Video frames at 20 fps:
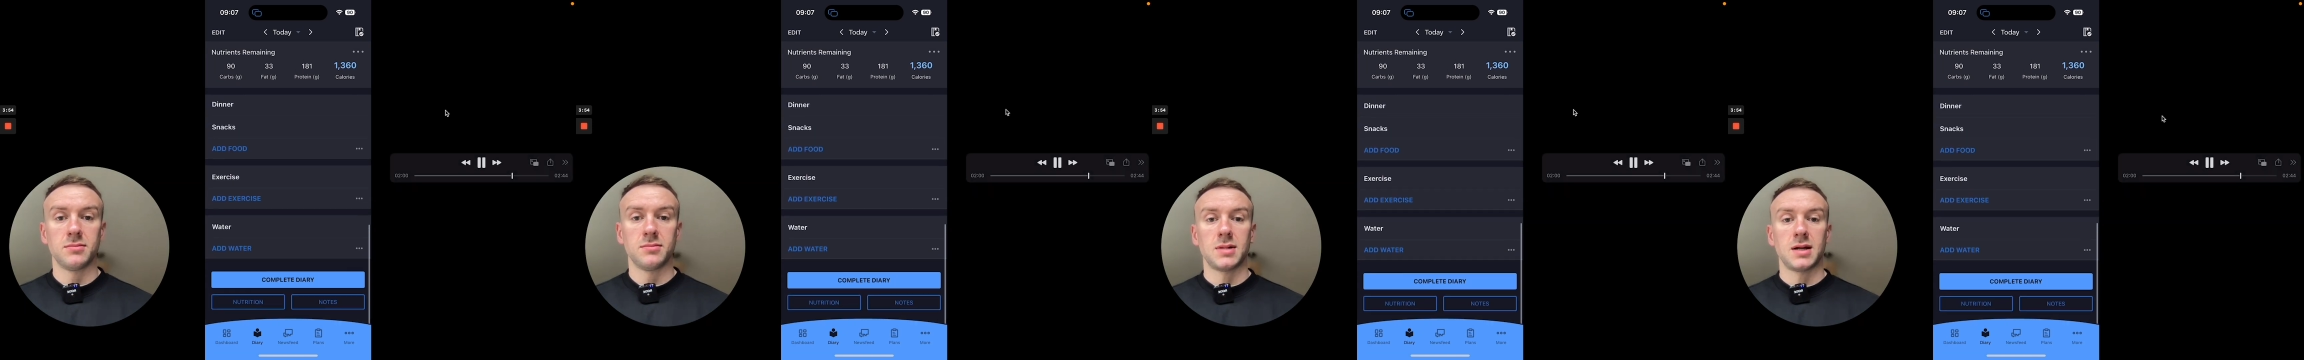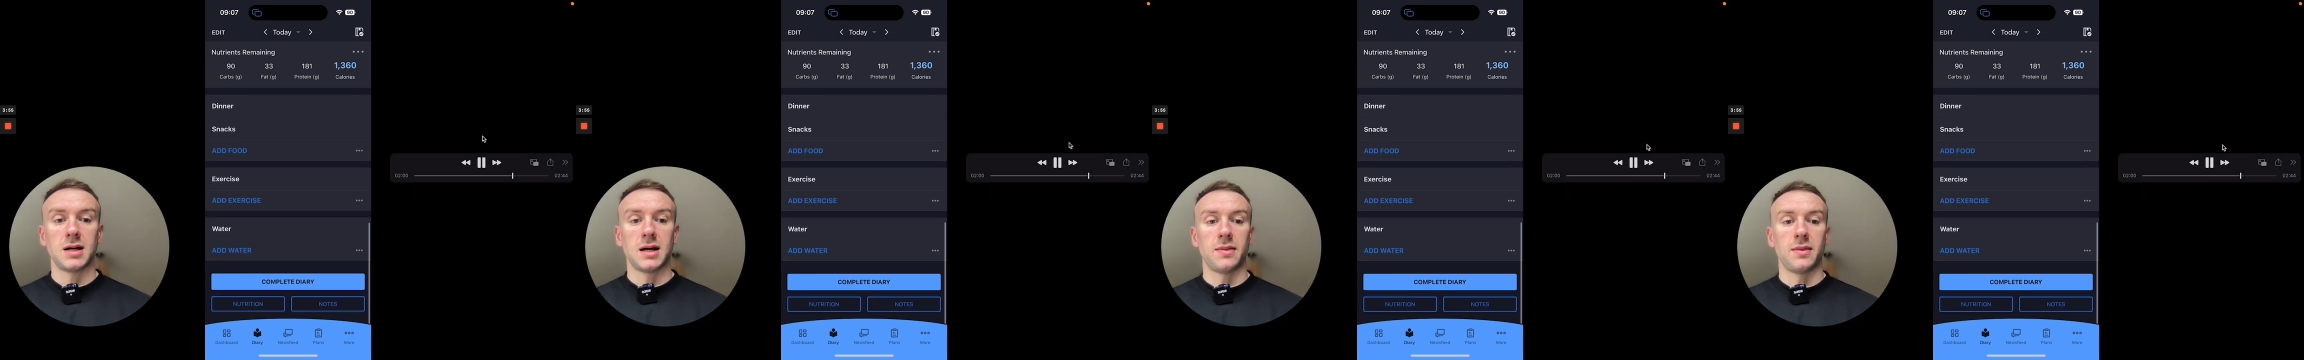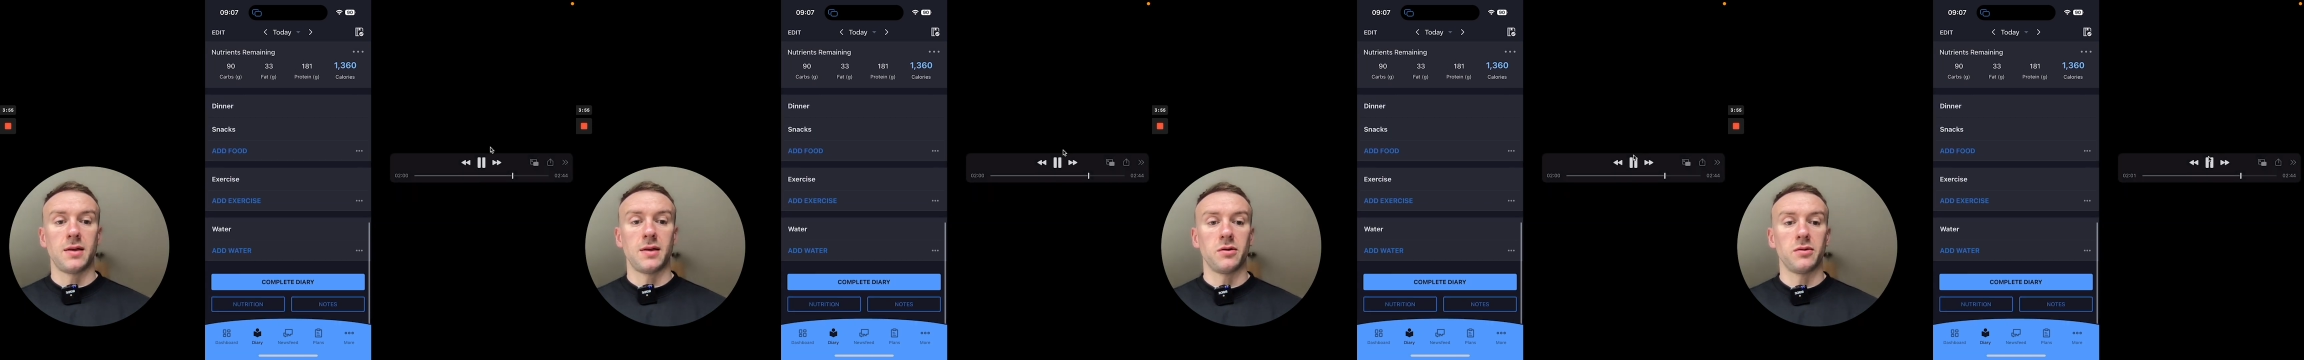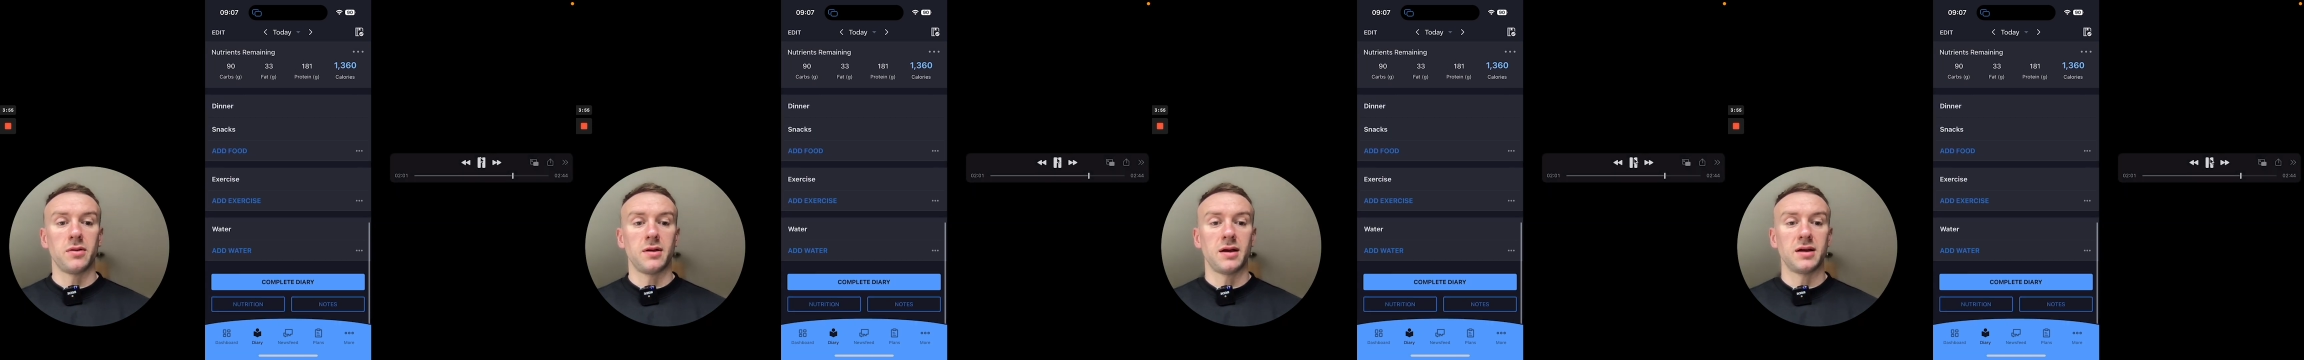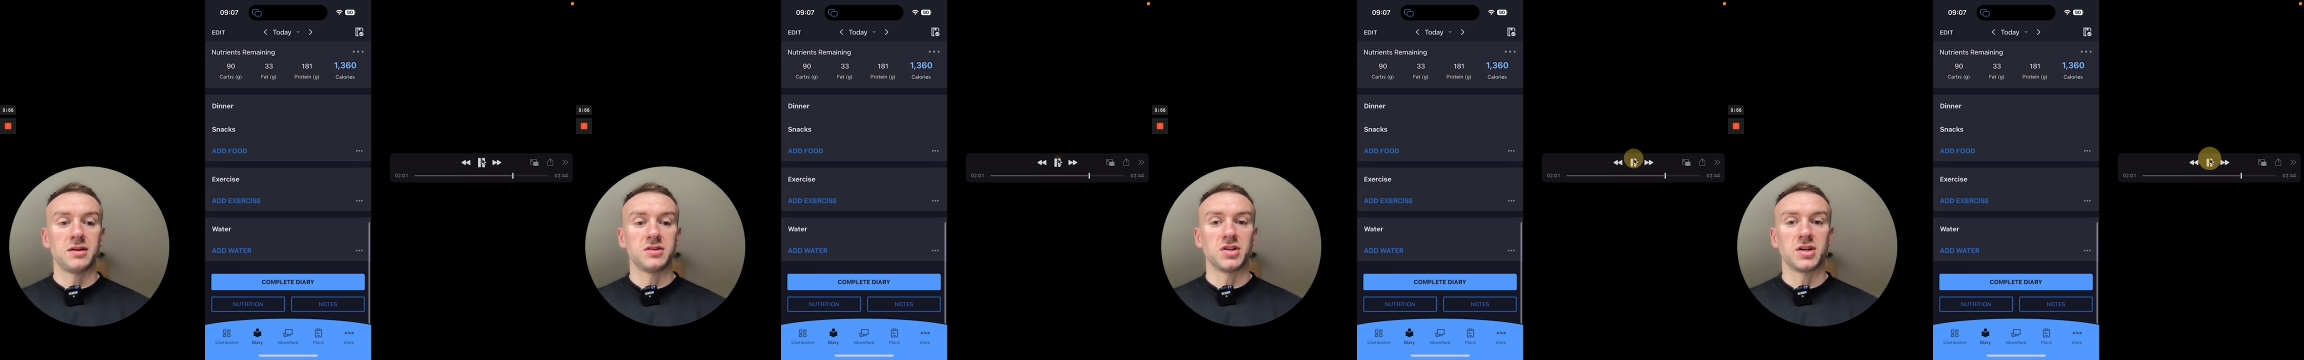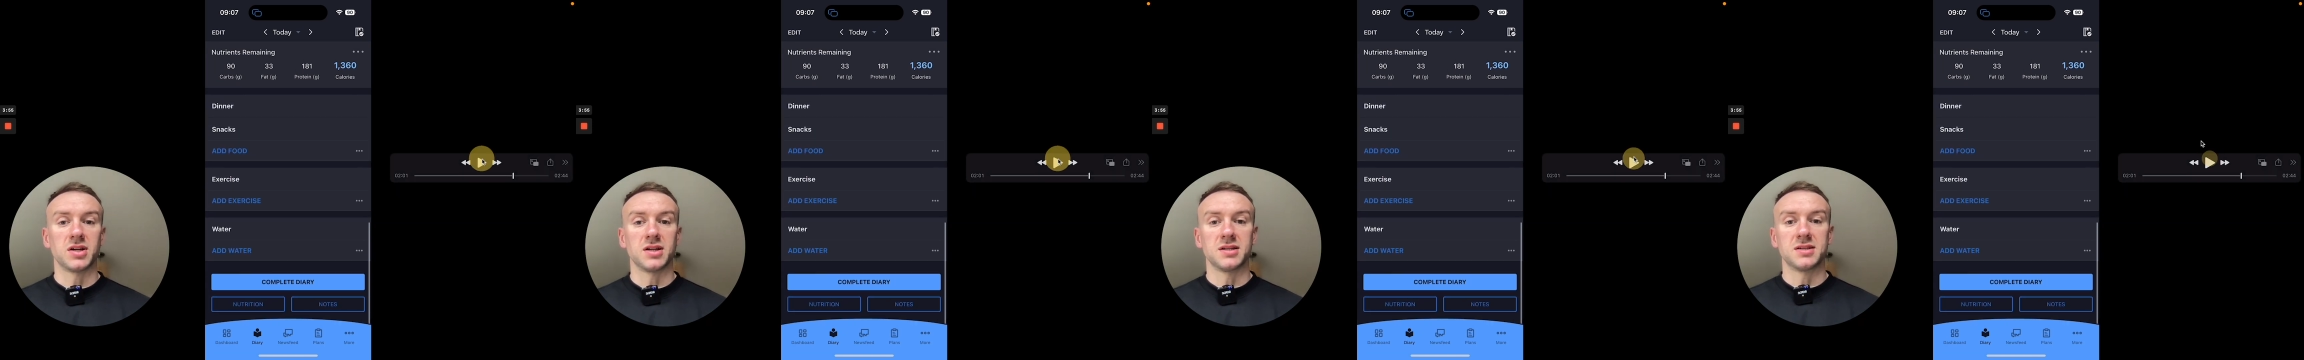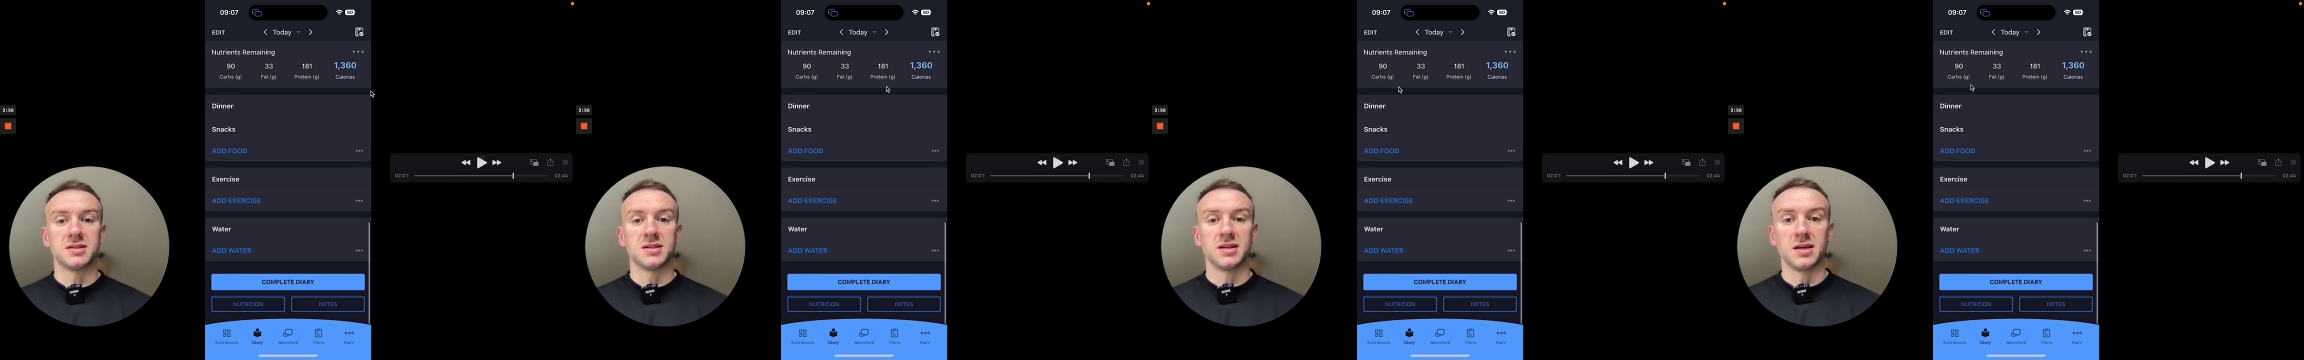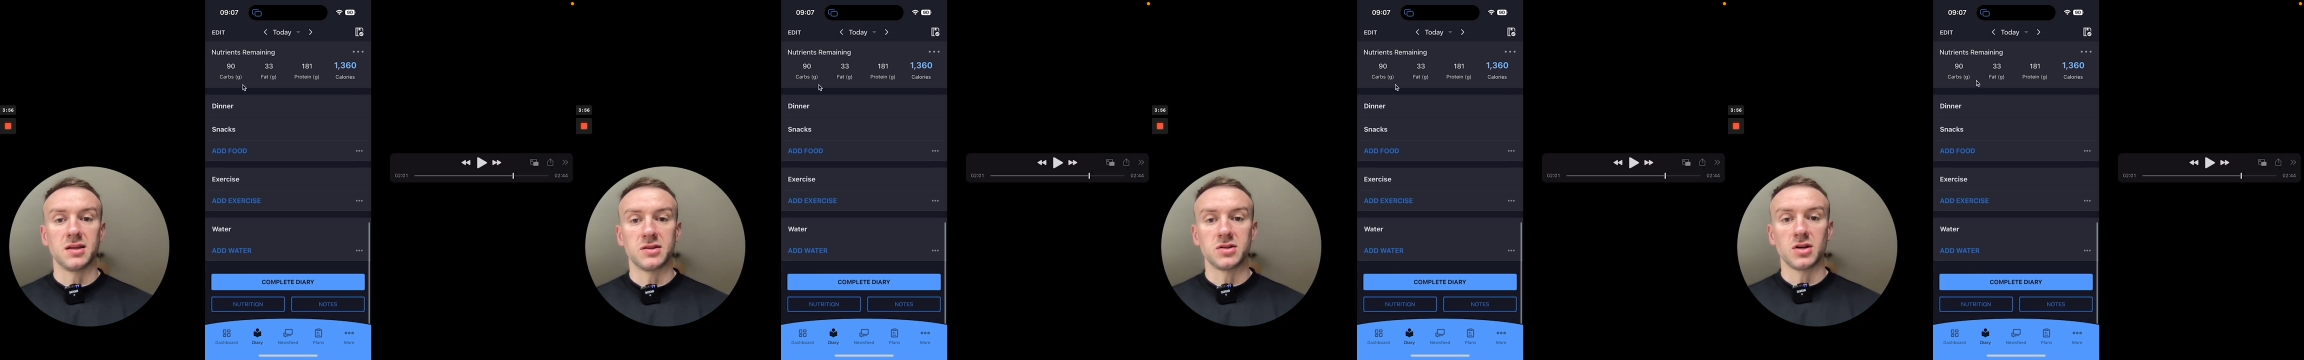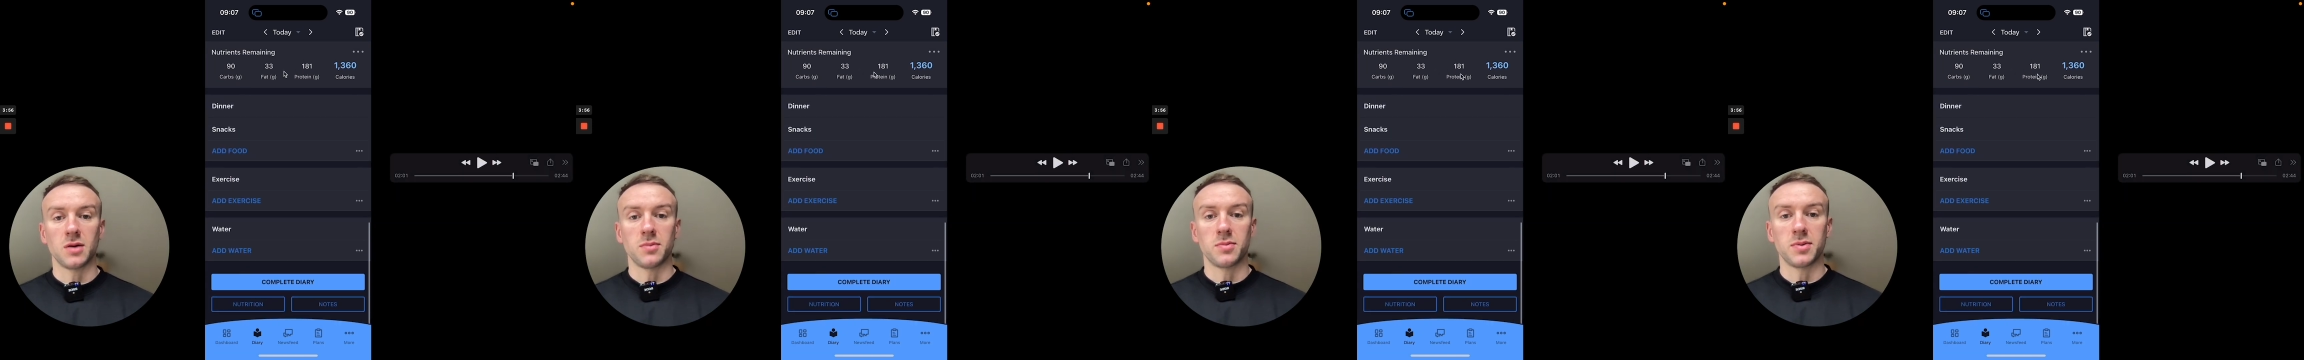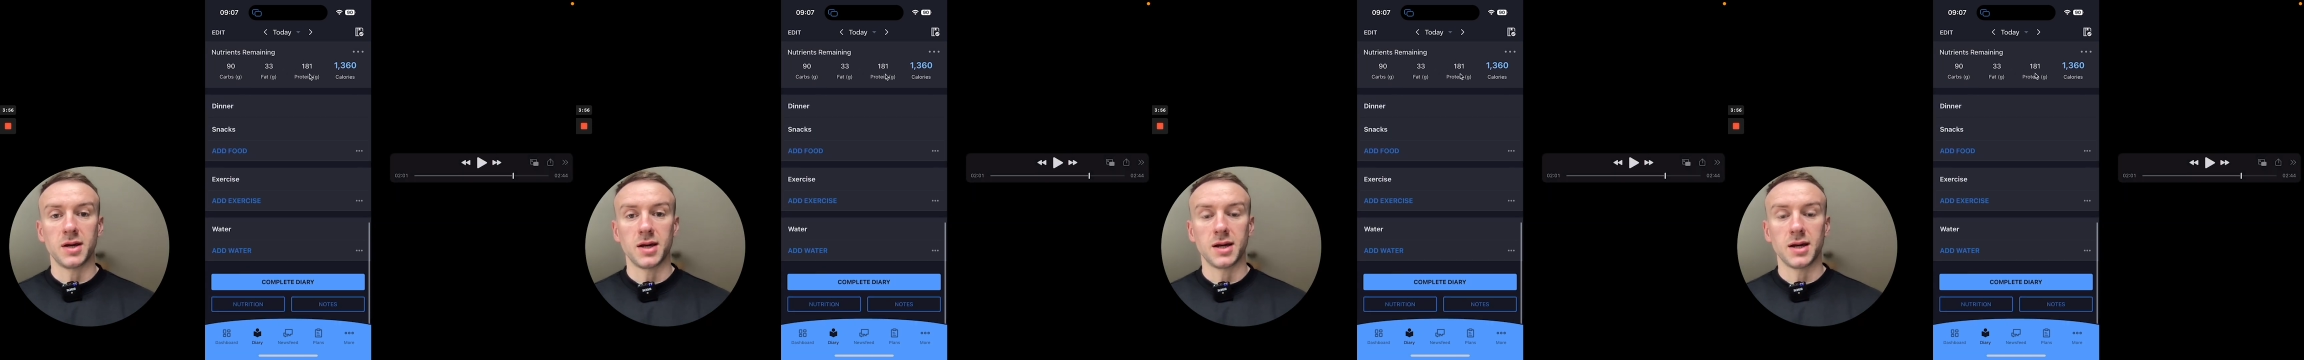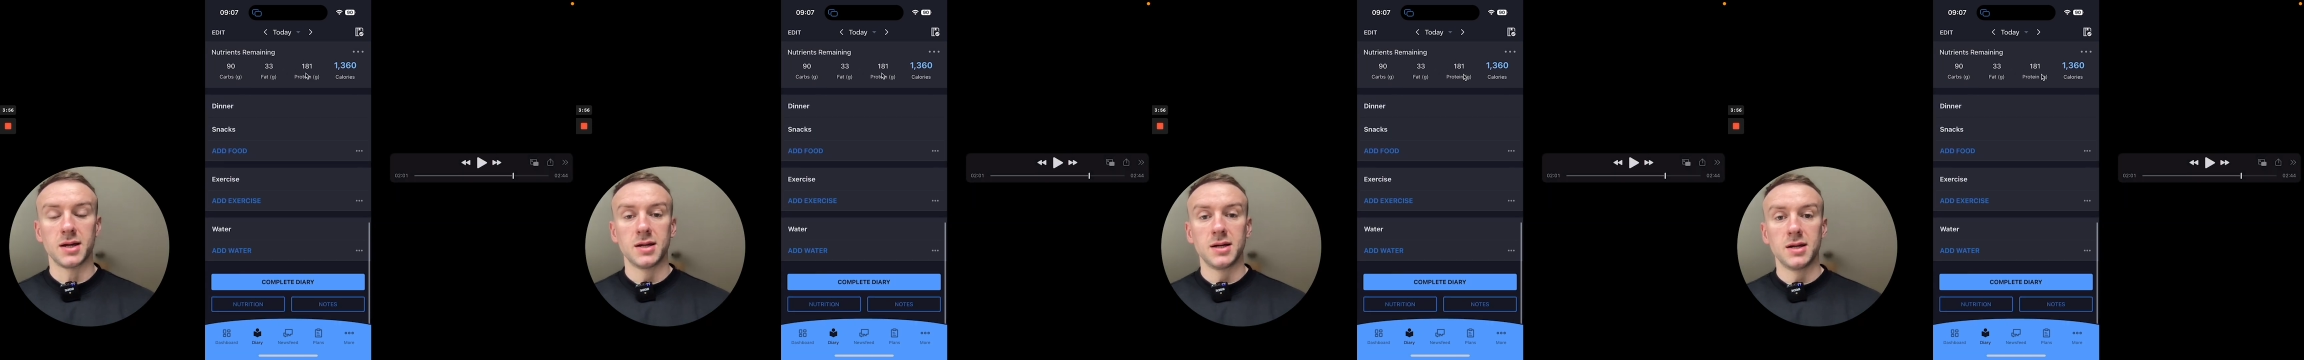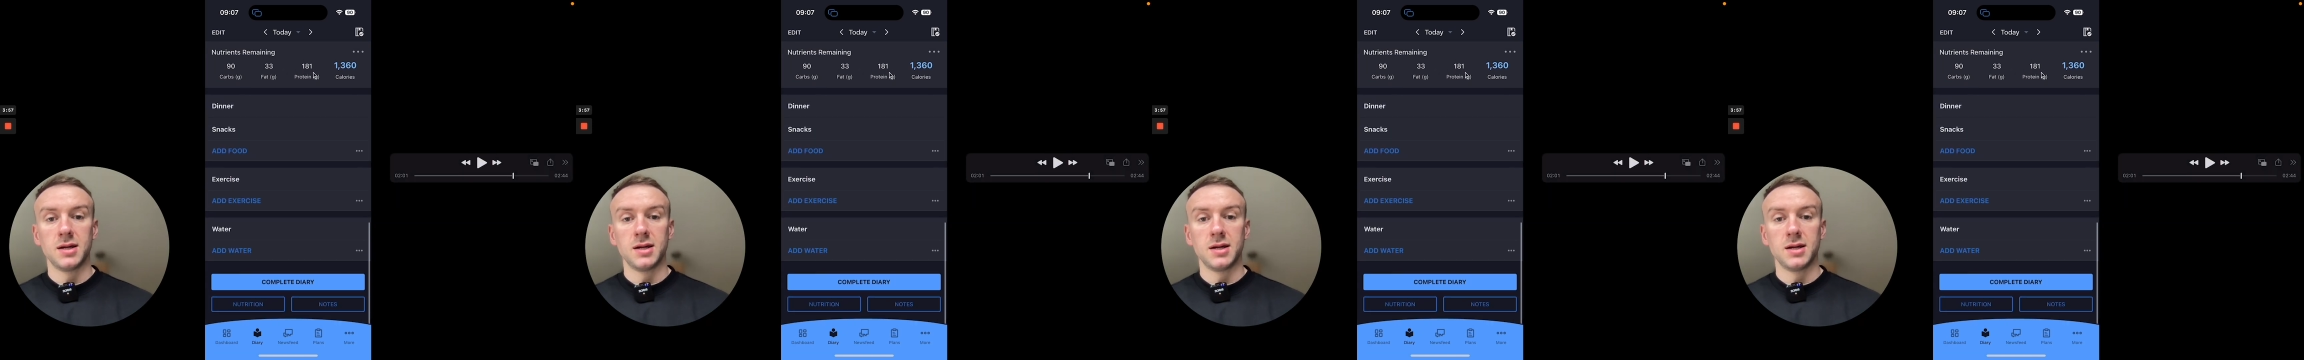and now as you can see at the top here,